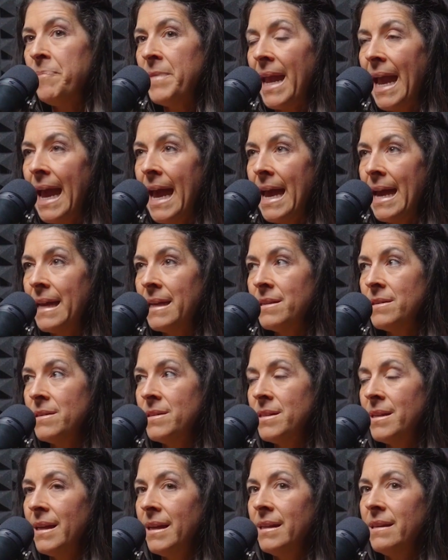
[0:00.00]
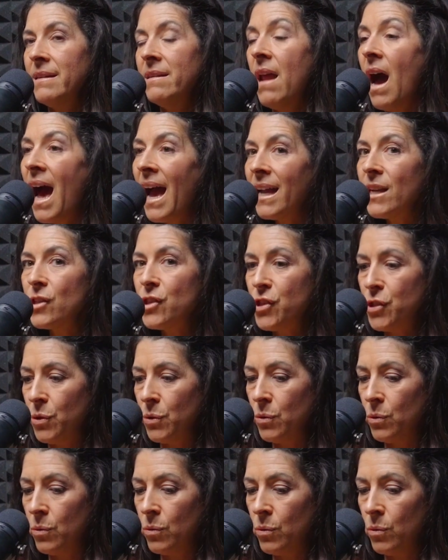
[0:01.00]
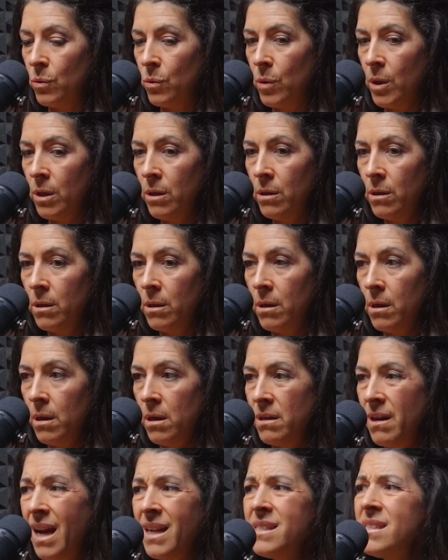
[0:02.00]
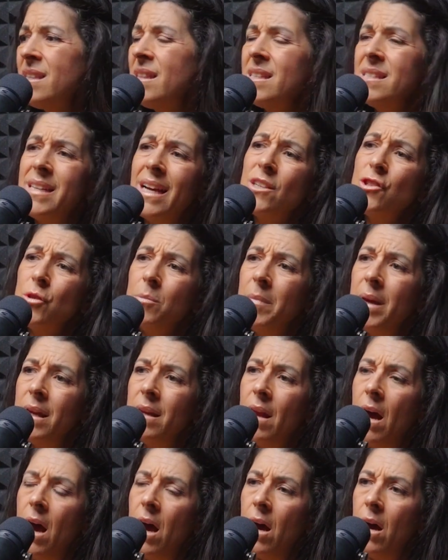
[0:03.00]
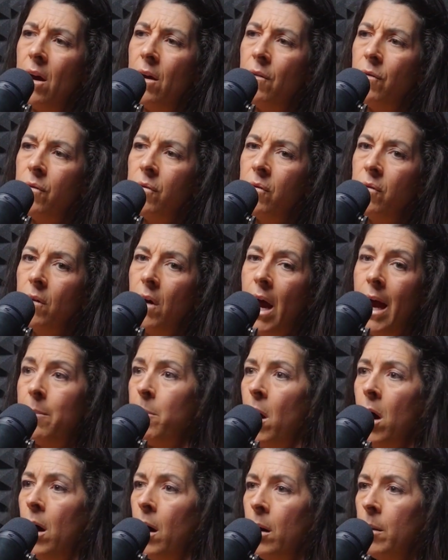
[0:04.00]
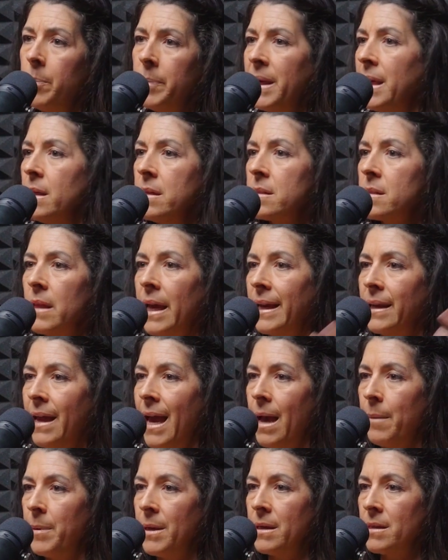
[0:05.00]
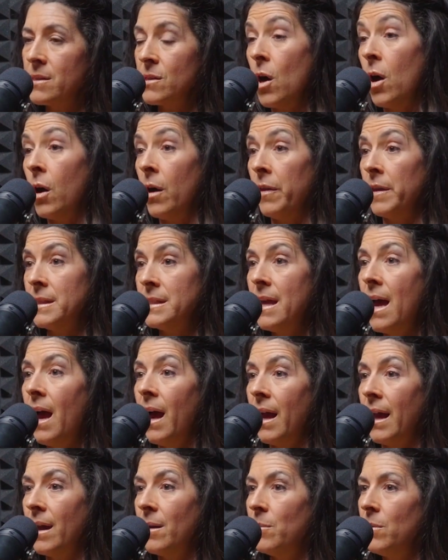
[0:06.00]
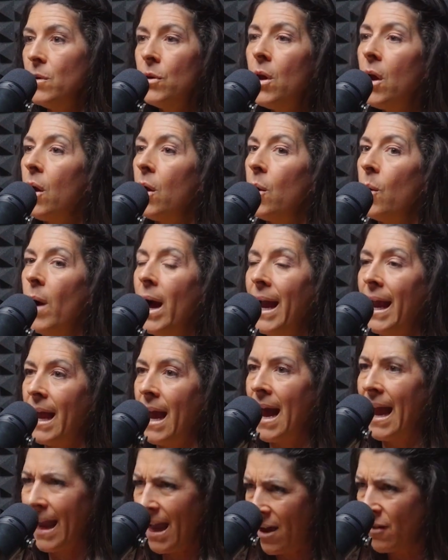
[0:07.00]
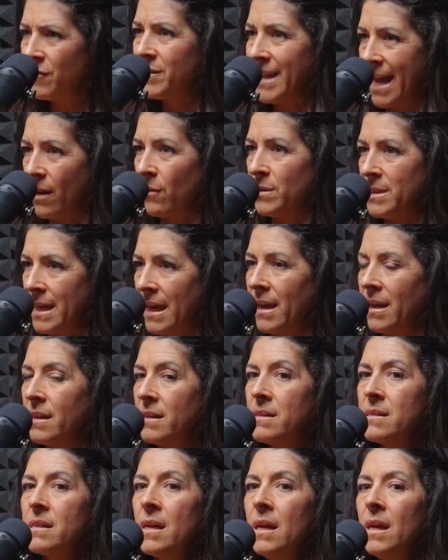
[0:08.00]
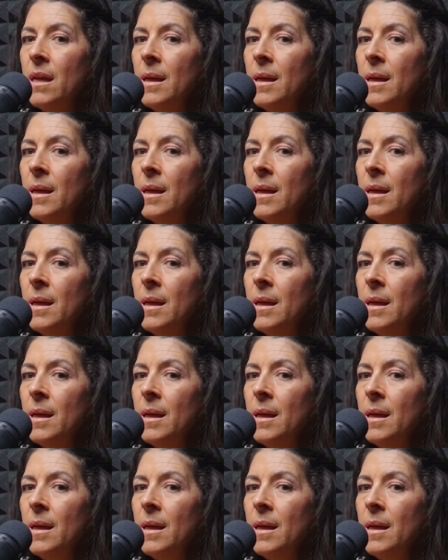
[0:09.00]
And not to the detriment of I'm all peace, light, and happiness all the time. No, I have down days,